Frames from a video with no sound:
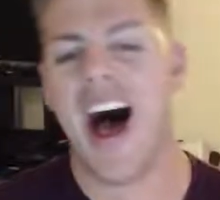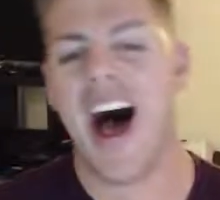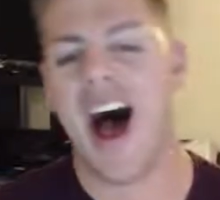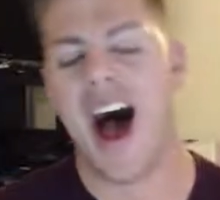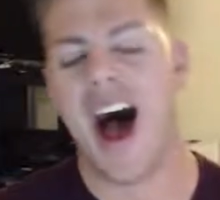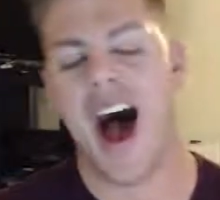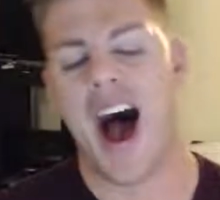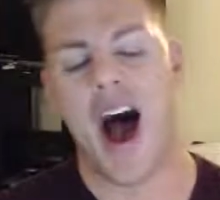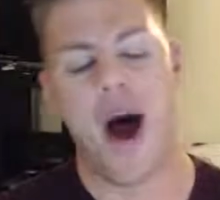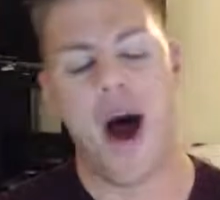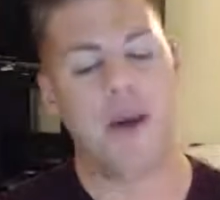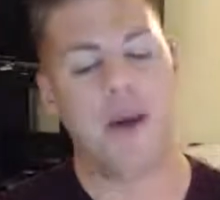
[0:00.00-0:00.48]

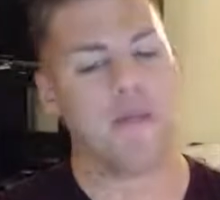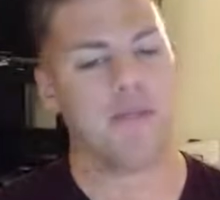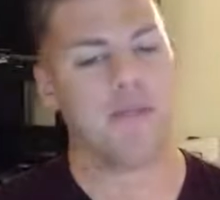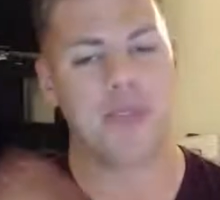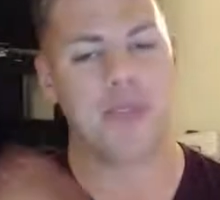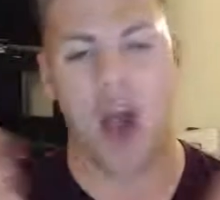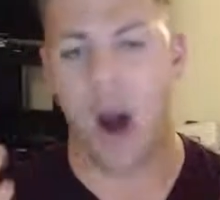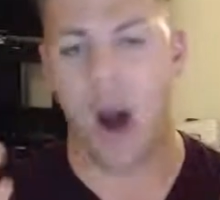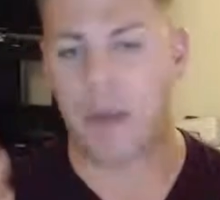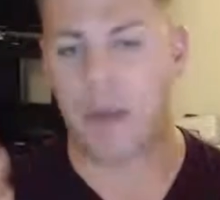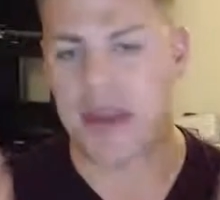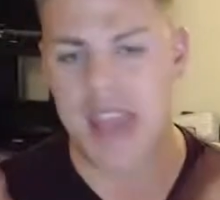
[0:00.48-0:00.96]

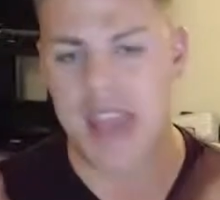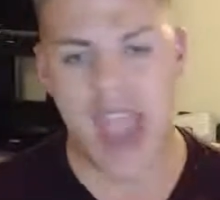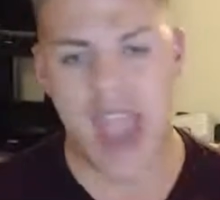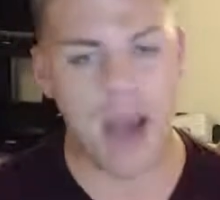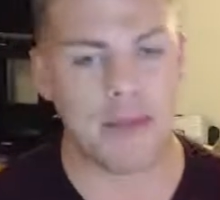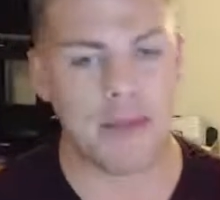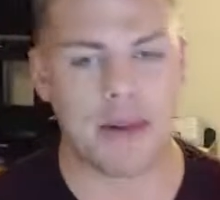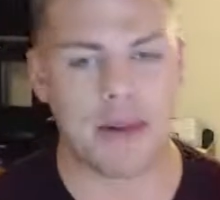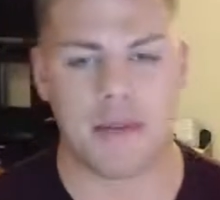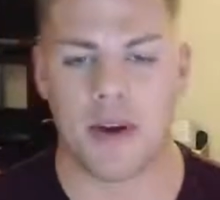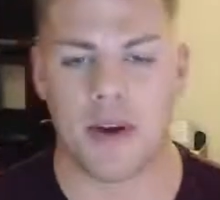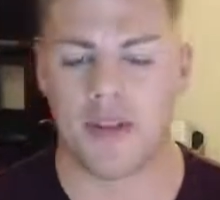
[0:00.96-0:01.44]
I'll be
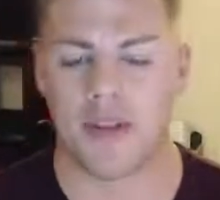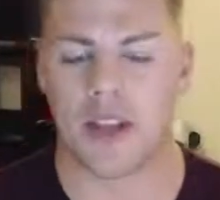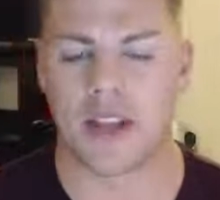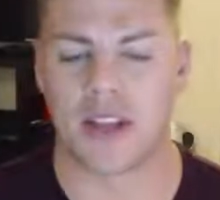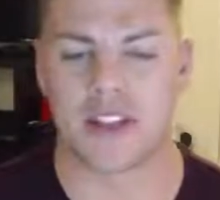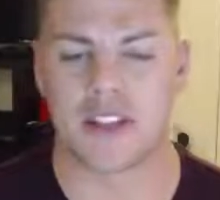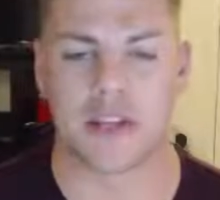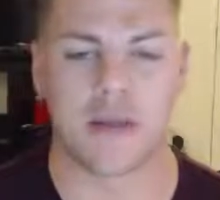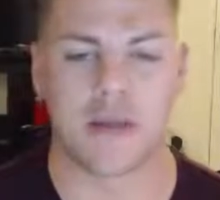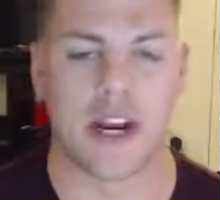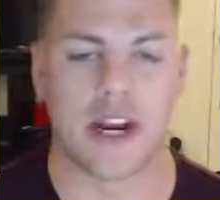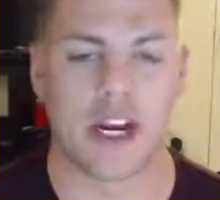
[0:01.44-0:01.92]
happy to put things
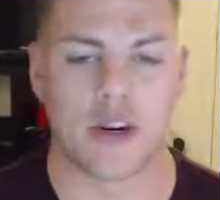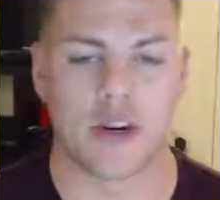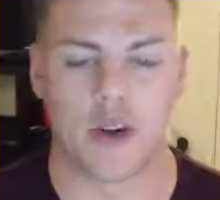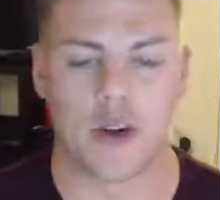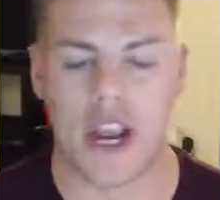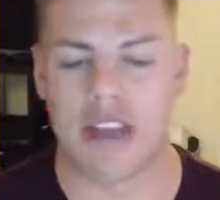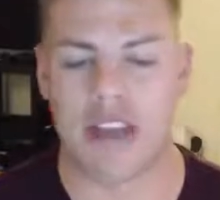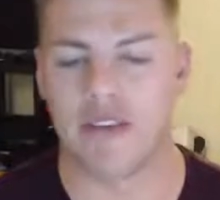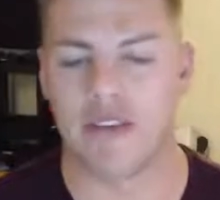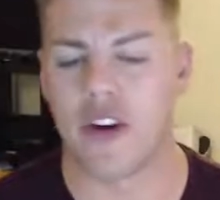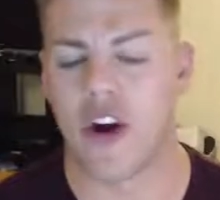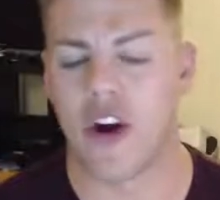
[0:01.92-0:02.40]
in my
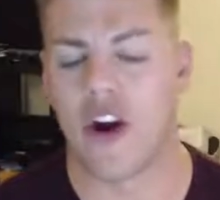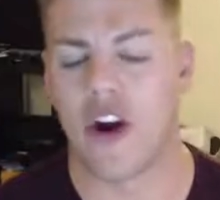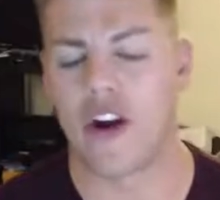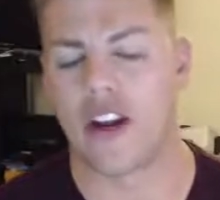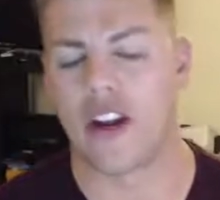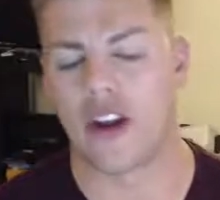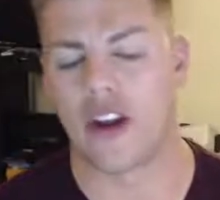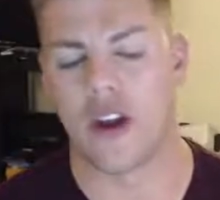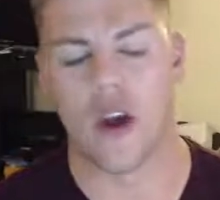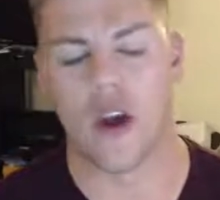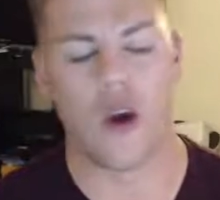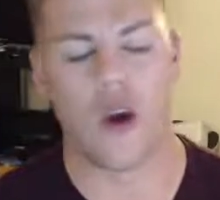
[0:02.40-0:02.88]
graveyard,
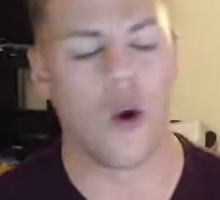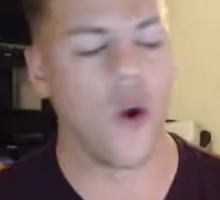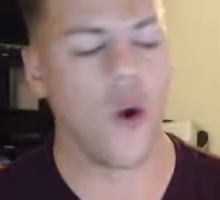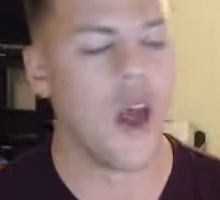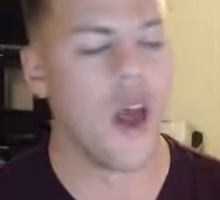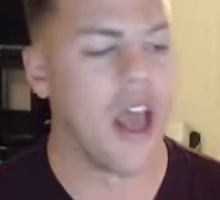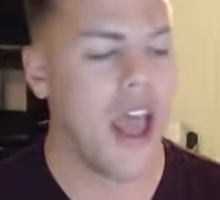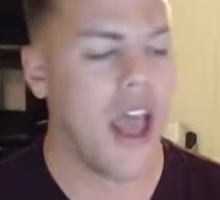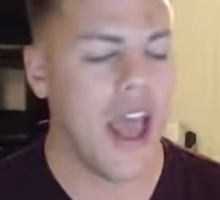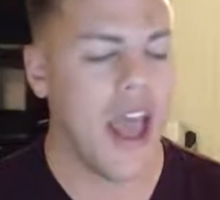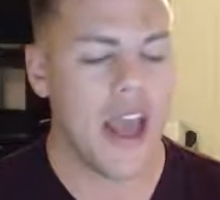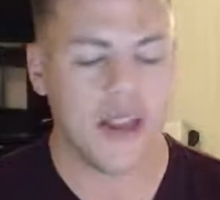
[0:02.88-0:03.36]
to
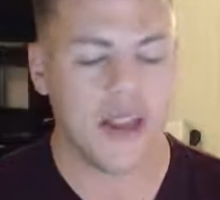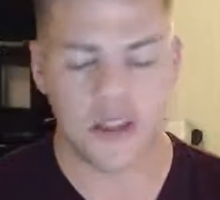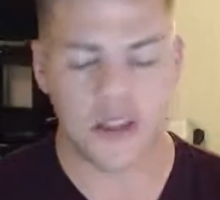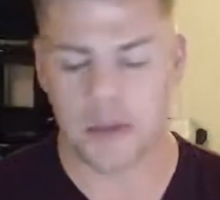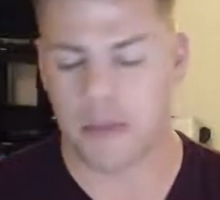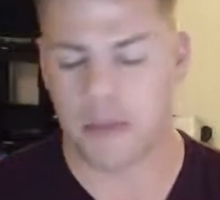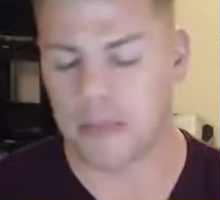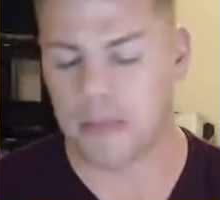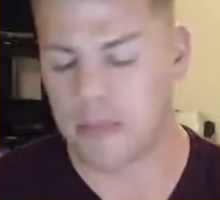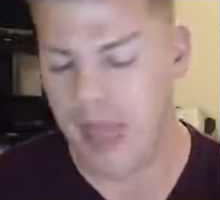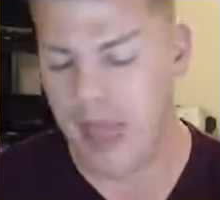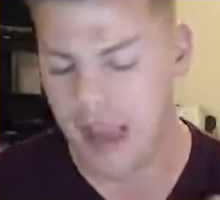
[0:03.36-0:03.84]

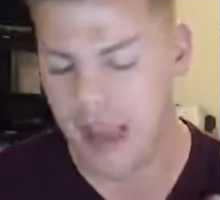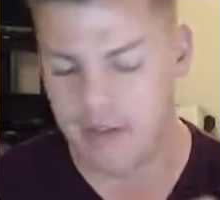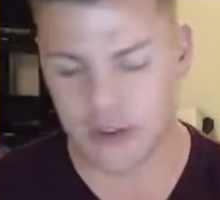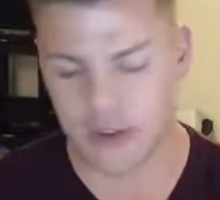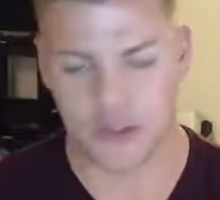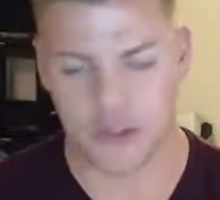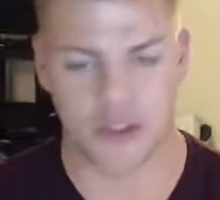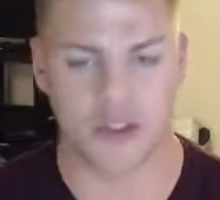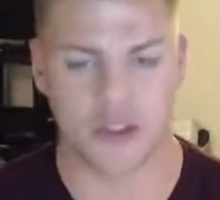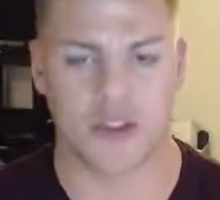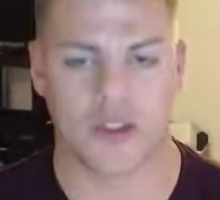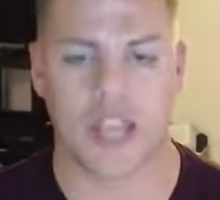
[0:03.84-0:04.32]
pay for
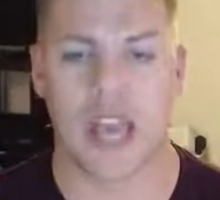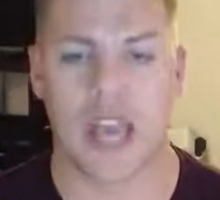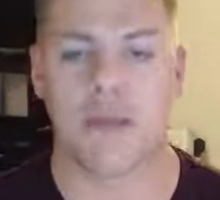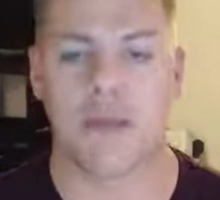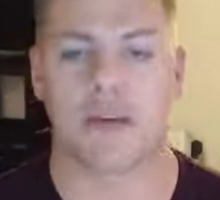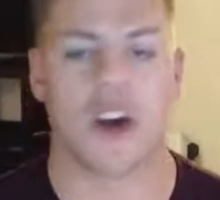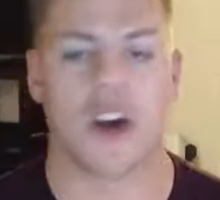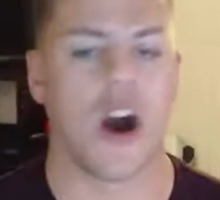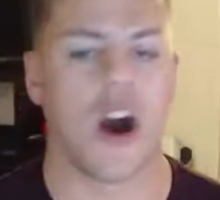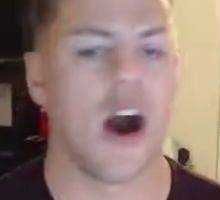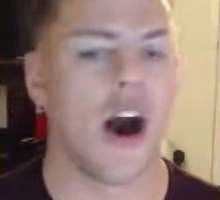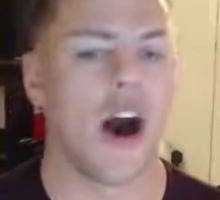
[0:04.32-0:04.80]
those escape
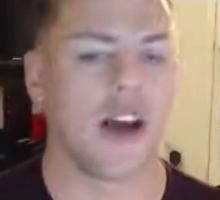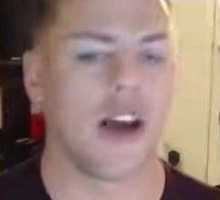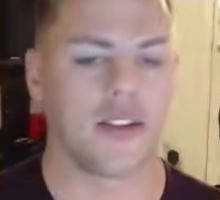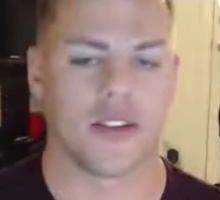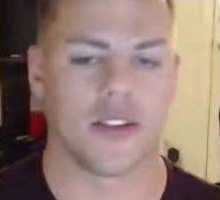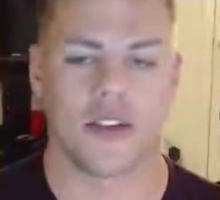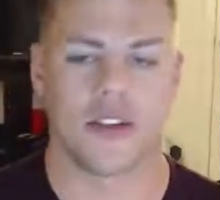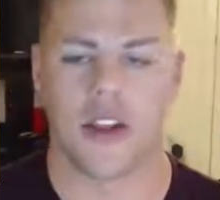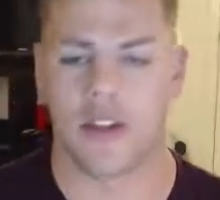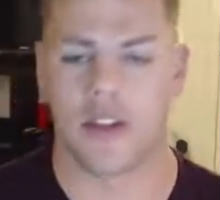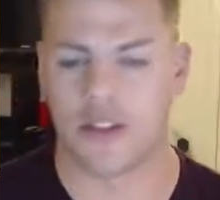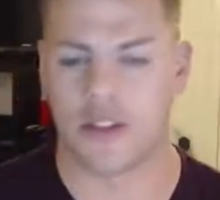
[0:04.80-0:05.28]
costs
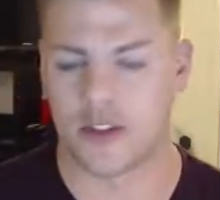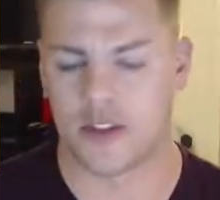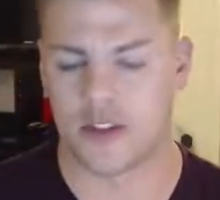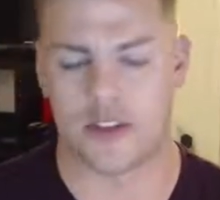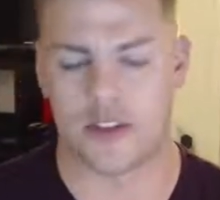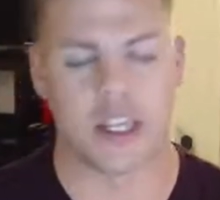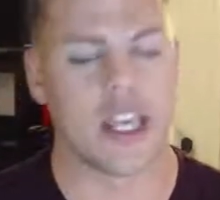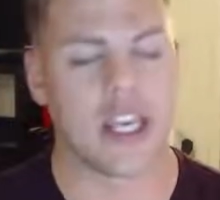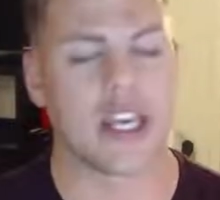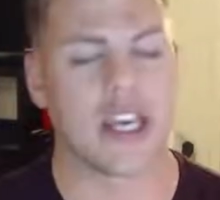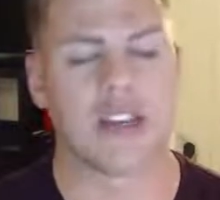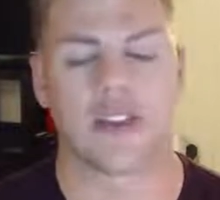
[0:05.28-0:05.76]
and other such
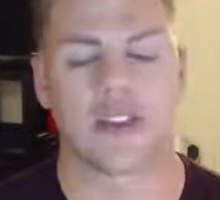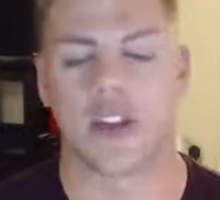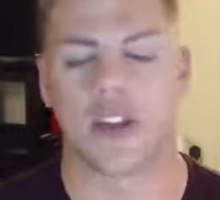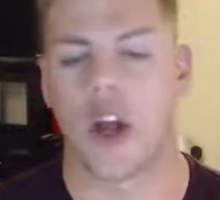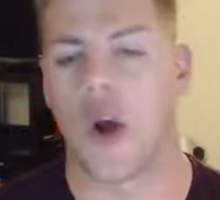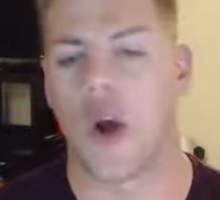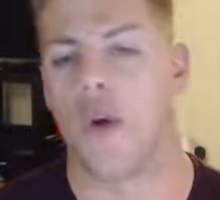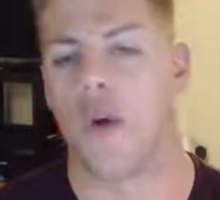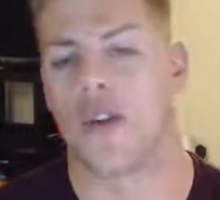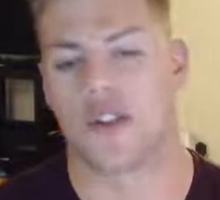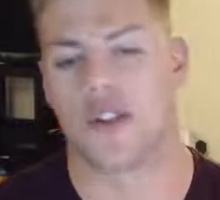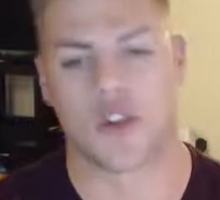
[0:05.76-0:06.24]
things.
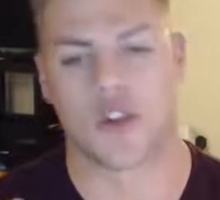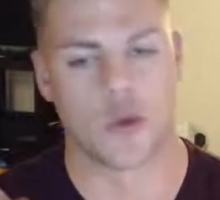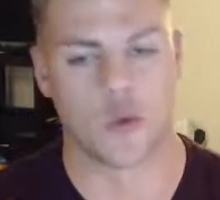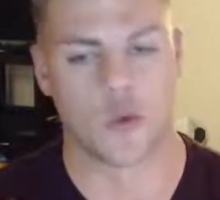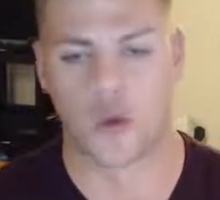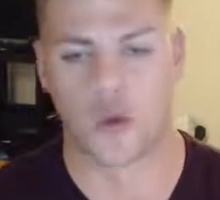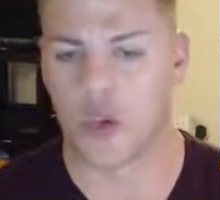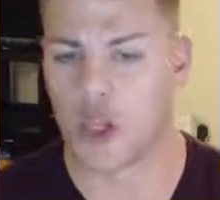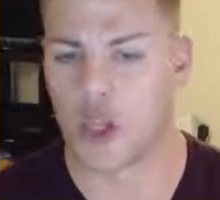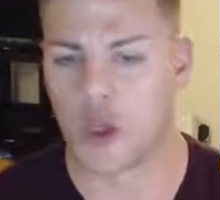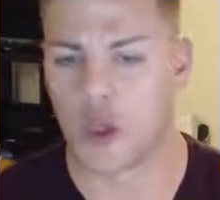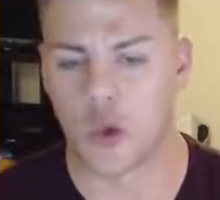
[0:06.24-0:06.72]
This is a
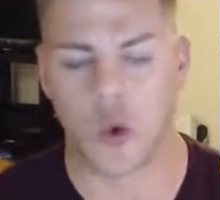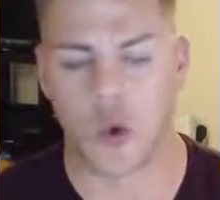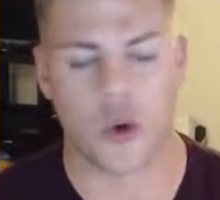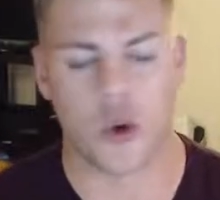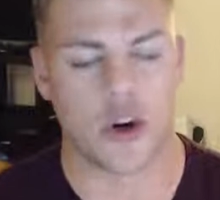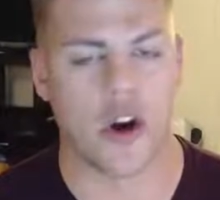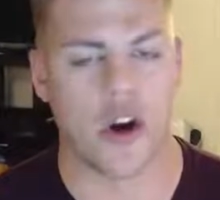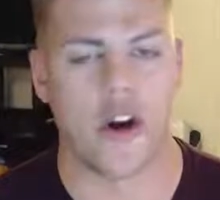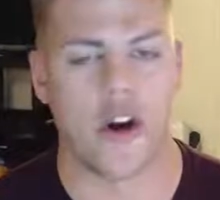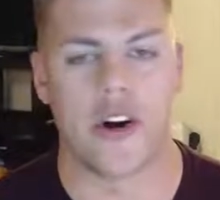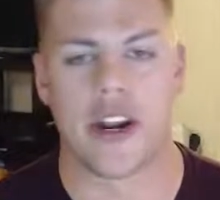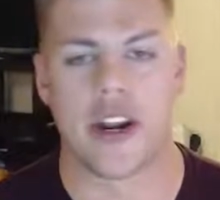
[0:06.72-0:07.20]
really cool
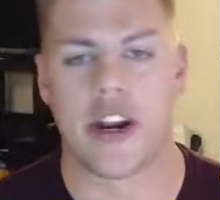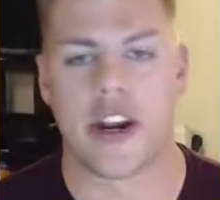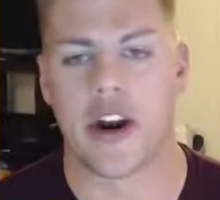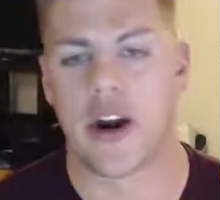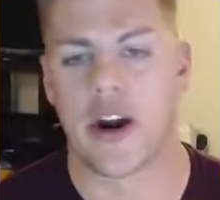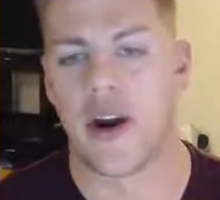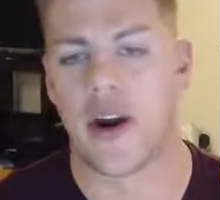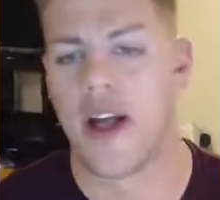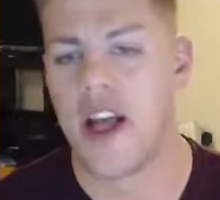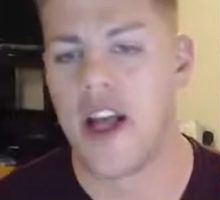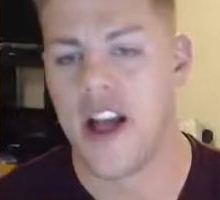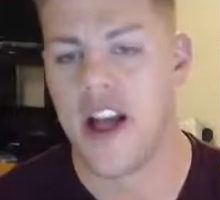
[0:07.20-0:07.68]
card here.